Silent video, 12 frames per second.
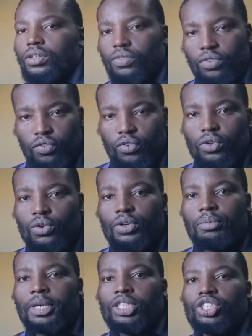for
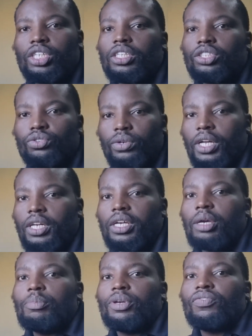following my journey to running
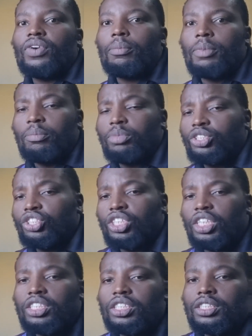a pig farm. I
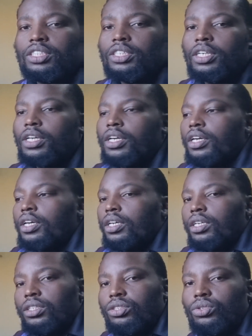appreciate it.
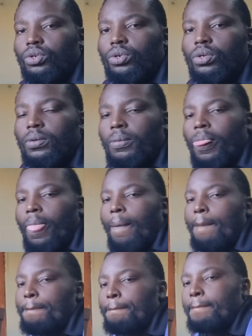So
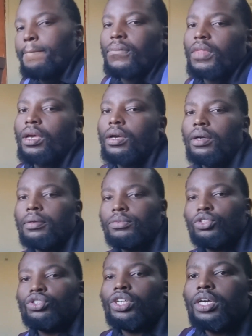
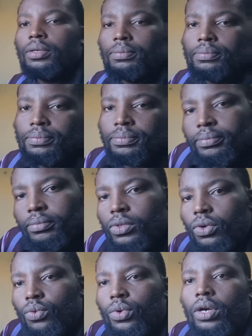today
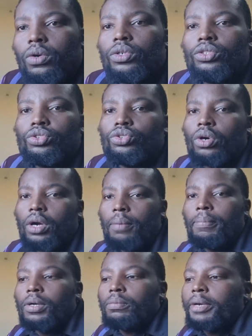we are going to talk
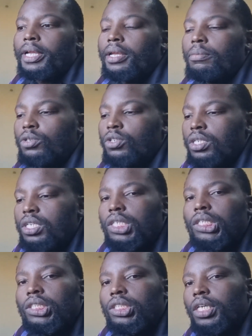about my lemon
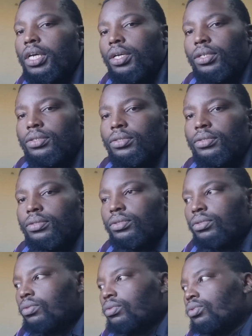trees here.
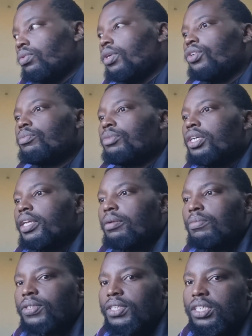So what do you mean
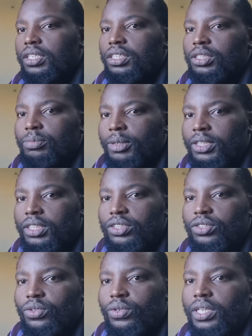lemon trees but there's
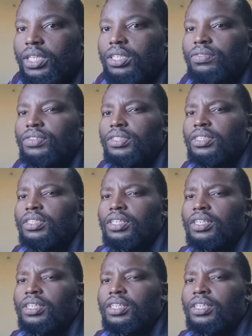no leaves?